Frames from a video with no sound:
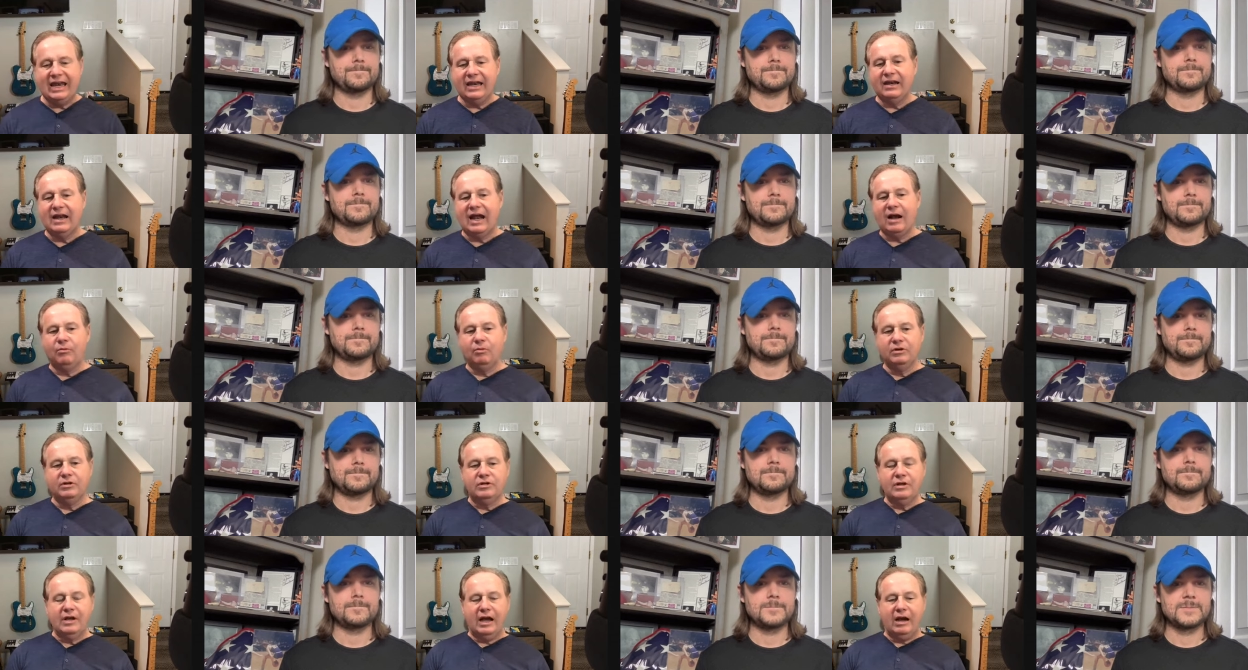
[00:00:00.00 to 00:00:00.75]
Speaker 1: it. I
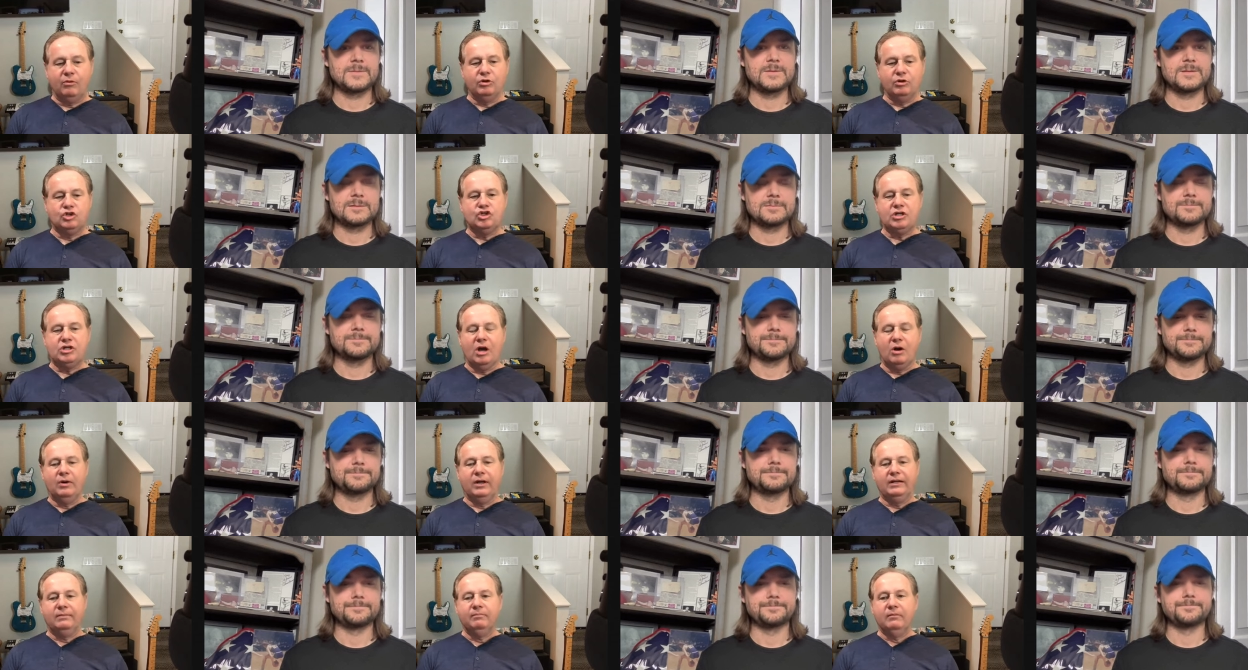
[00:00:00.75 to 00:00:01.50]
would. I would show
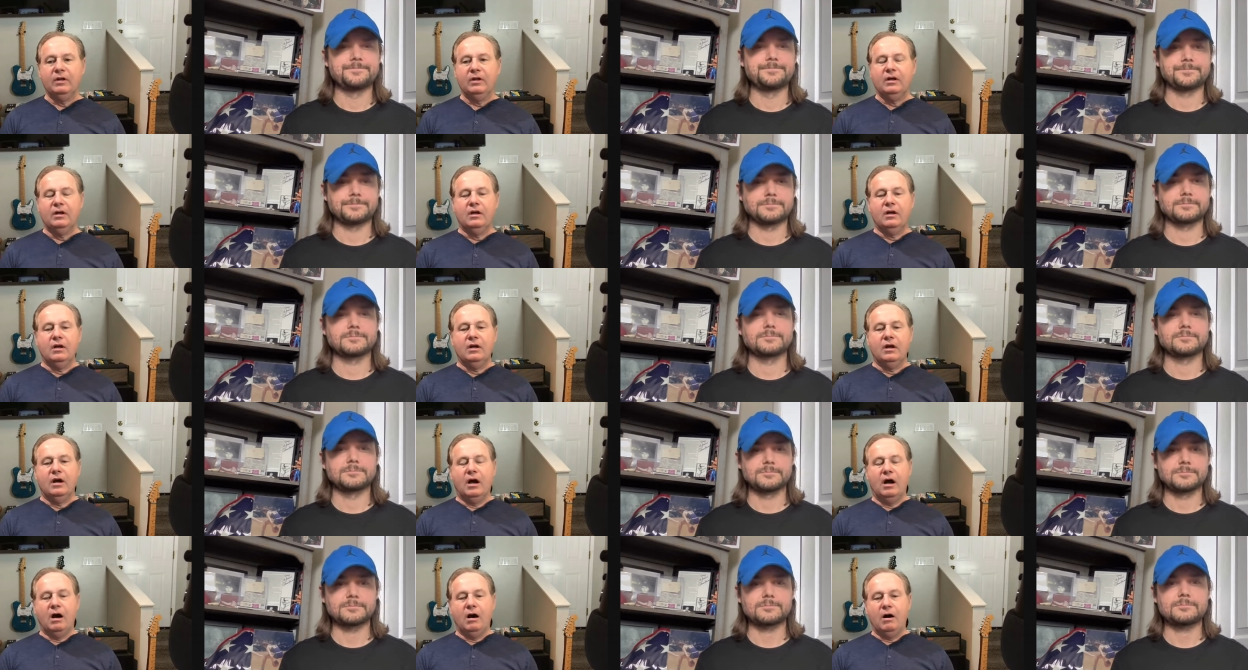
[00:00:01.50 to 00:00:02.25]
it
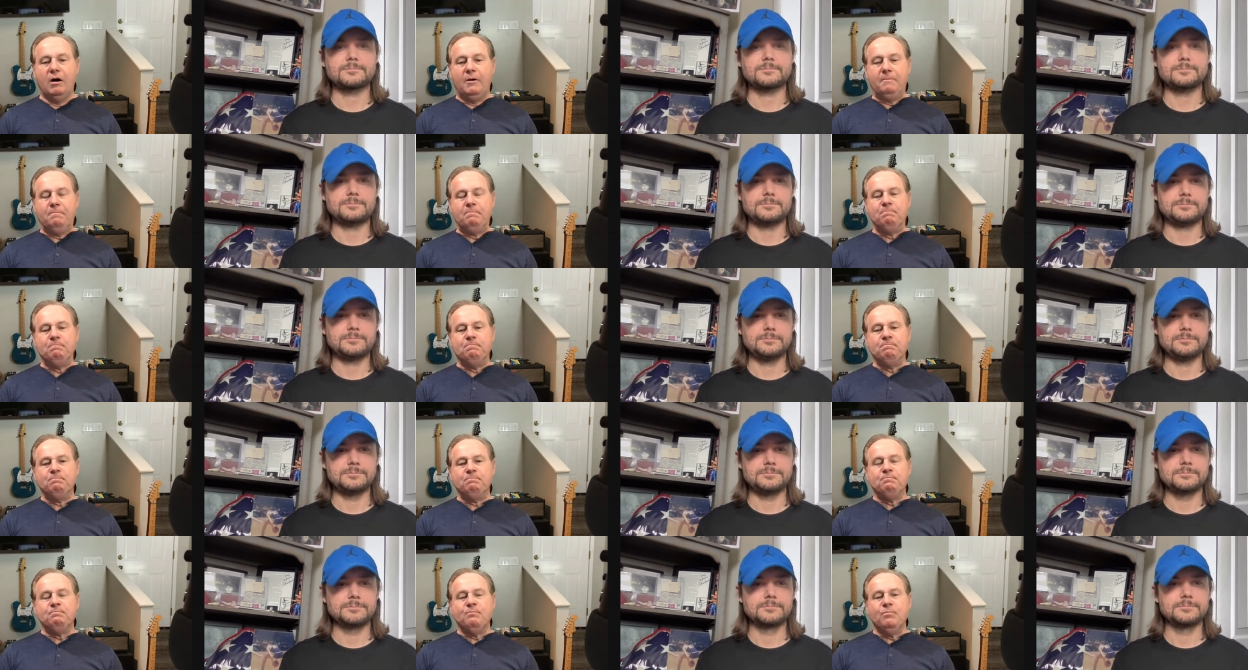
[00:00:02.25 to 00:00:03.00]
um,
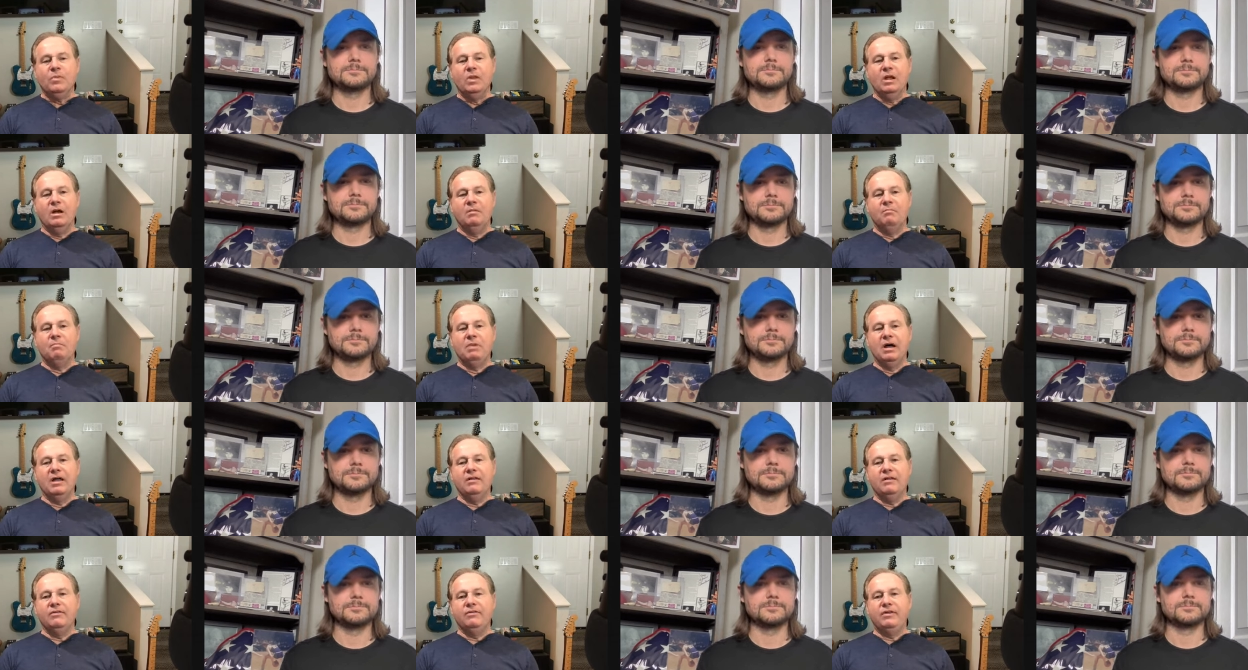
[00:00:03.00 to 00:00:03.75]

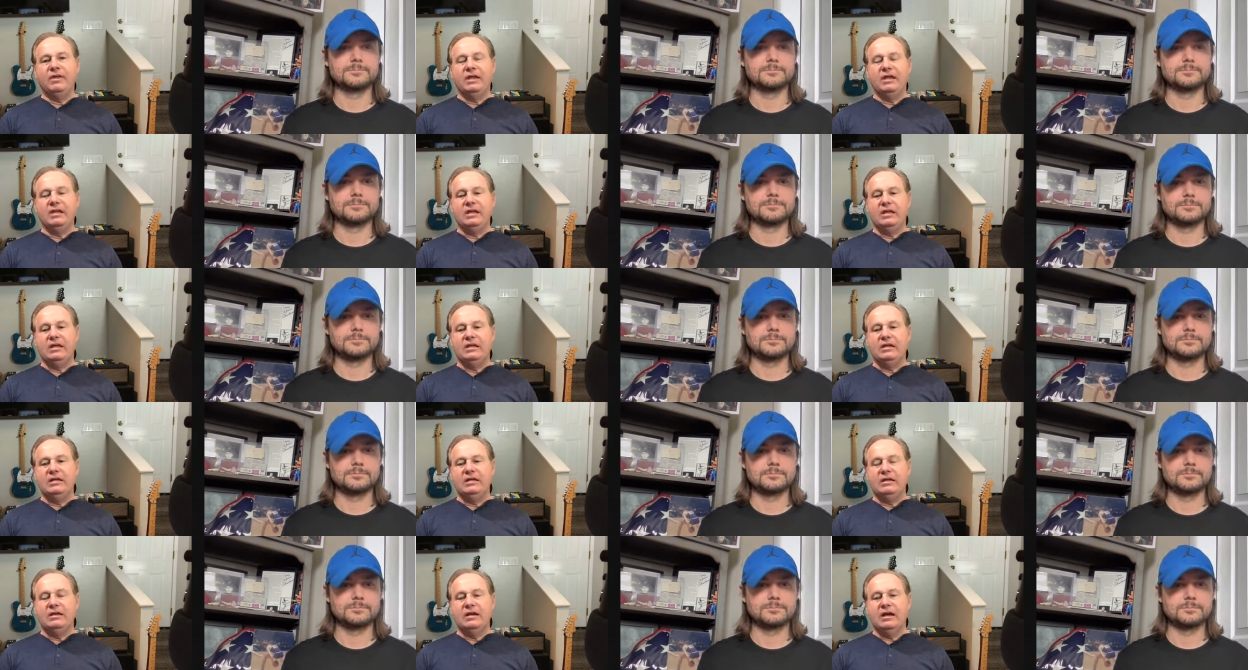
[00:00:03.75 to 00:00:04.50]
but
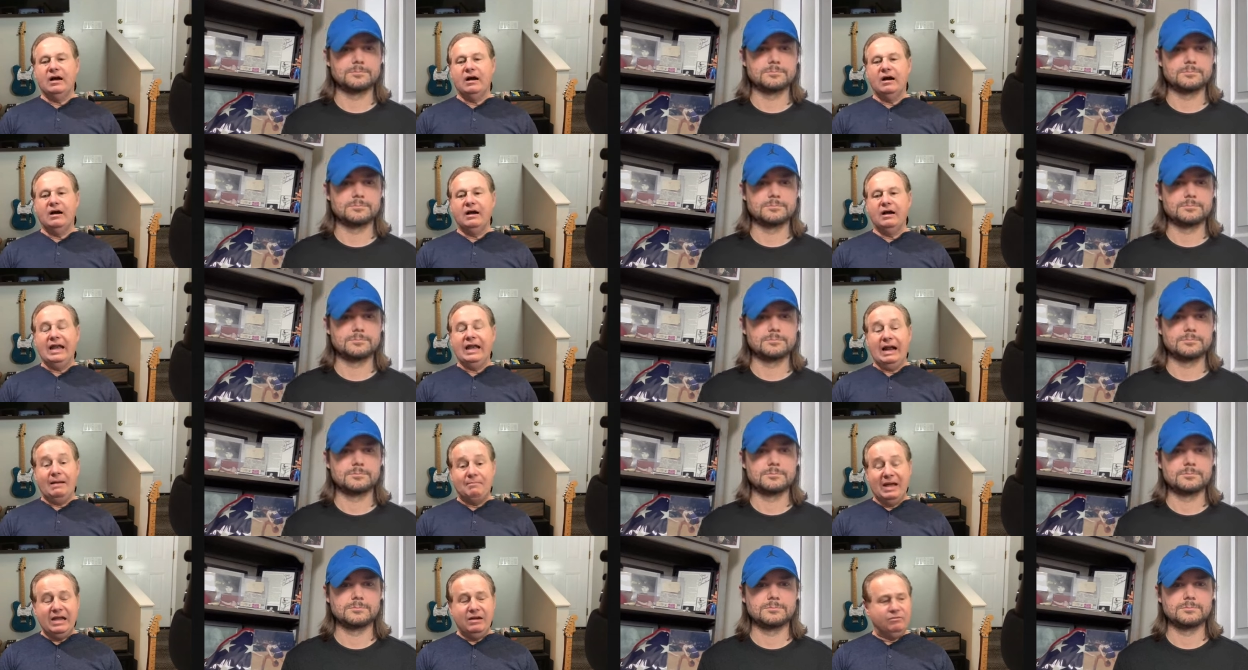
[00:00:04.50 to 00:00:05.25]
the uh, and I
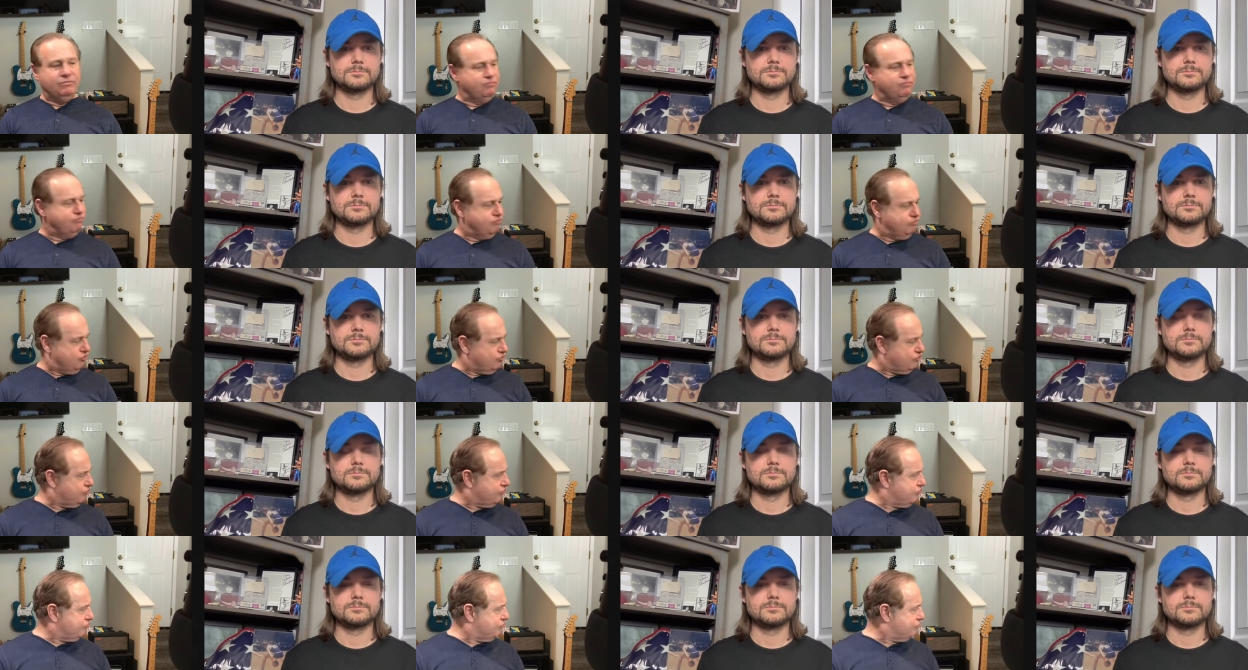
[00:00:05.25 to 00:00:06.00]
may
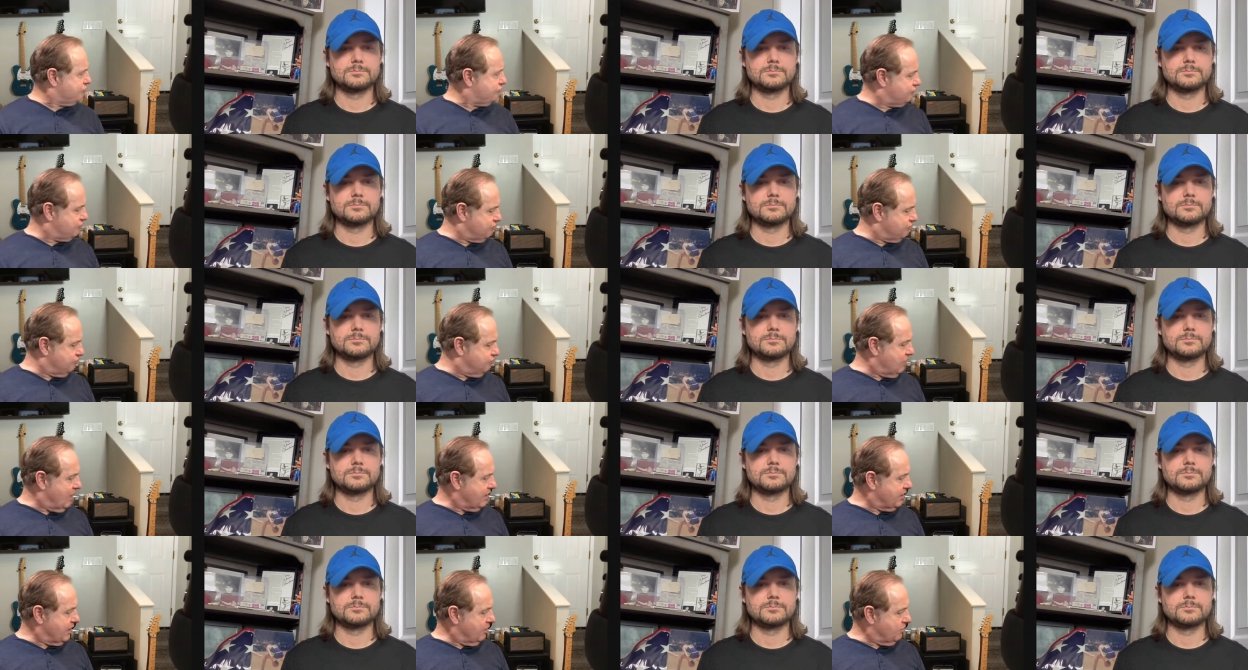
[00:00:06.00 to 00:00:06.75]

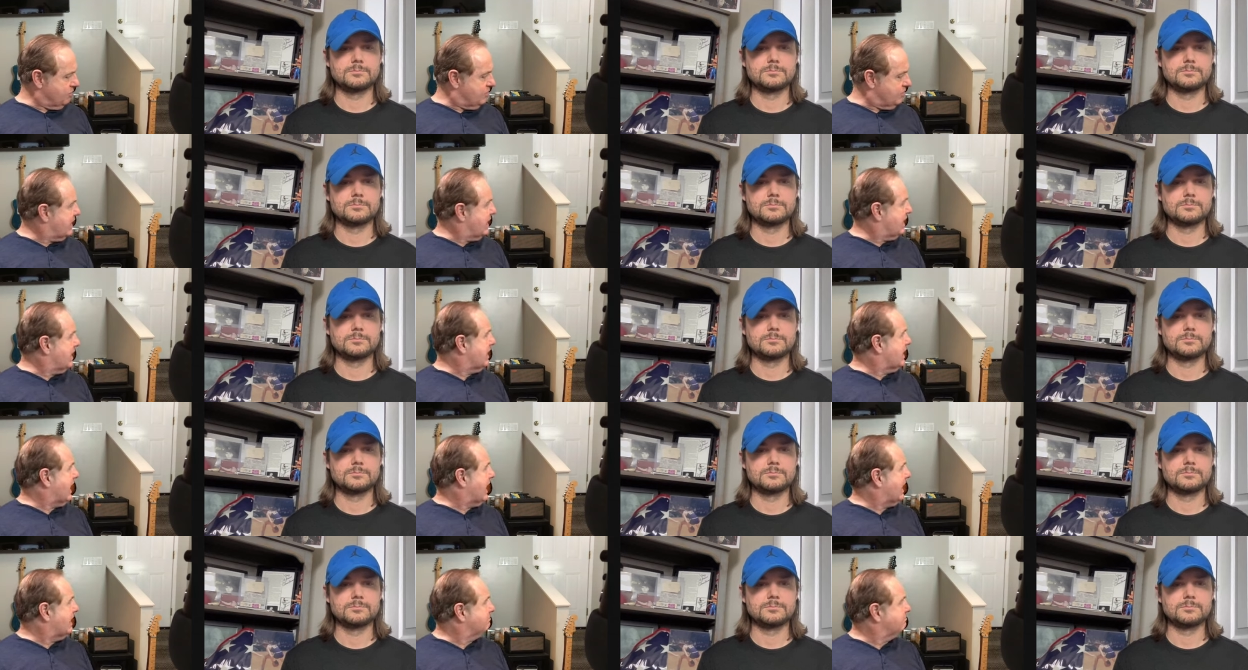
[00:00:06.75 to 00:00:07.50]
run go get it.
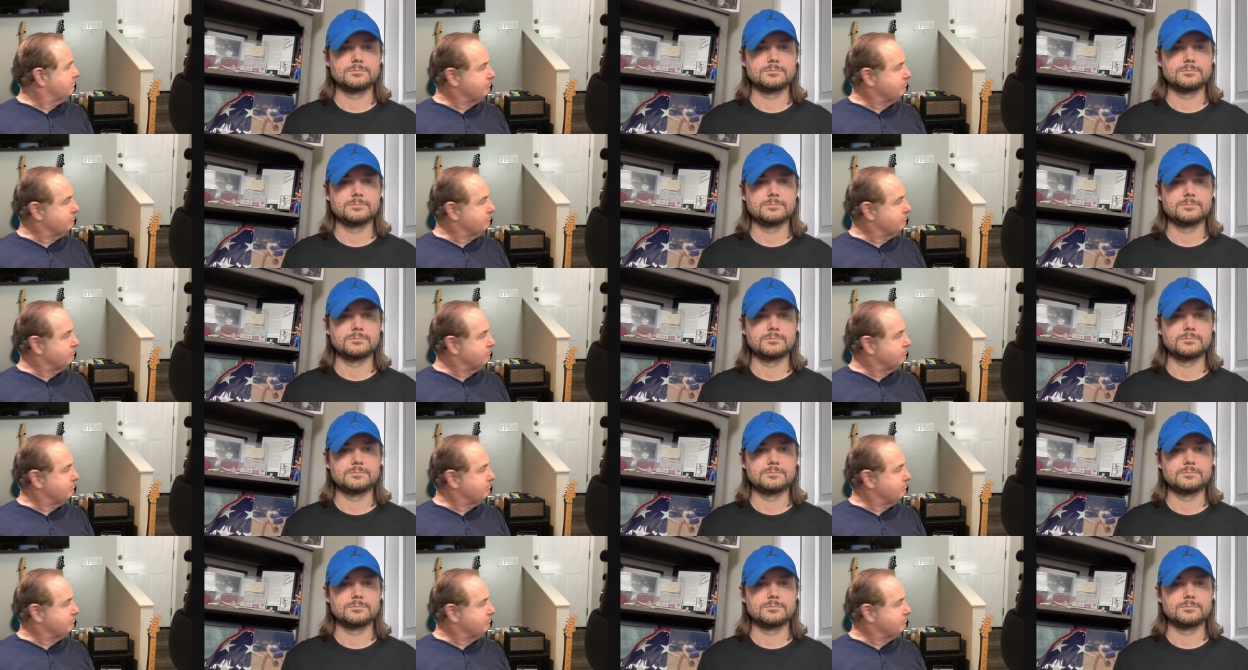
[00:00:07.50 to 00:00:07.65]
I